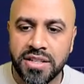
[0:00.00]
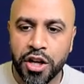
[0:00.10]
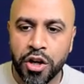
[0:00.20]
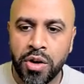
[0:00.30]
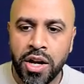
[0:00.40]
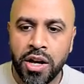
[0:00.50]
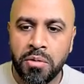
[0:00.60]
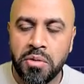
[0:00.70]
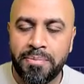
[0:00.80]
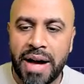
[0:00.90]
So
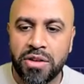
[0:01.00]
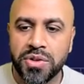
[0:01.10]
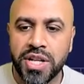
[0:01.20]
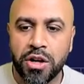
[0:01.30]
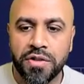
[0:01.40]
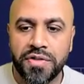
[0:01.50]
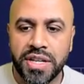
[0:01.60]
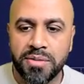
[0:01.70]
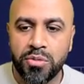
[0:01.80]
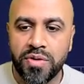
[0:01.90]
we were bouncing off
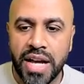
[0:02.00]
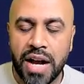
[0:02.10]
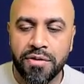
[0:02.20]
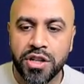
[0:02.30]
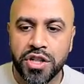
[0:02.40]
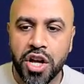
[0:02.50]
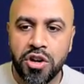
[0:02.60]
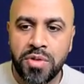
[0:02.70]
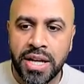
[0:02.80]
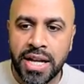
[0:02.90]
this moving average
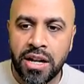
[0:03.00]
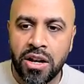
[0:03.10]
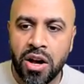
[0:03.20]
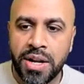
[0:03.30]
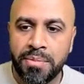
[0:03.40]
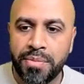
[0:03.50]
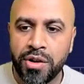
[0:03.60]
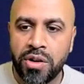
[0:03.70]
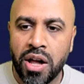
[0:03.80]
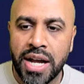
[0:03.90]
zone, the yellow line and
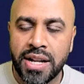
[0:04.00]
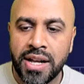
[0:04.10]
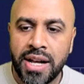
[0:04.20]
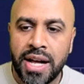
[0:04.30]
blue line,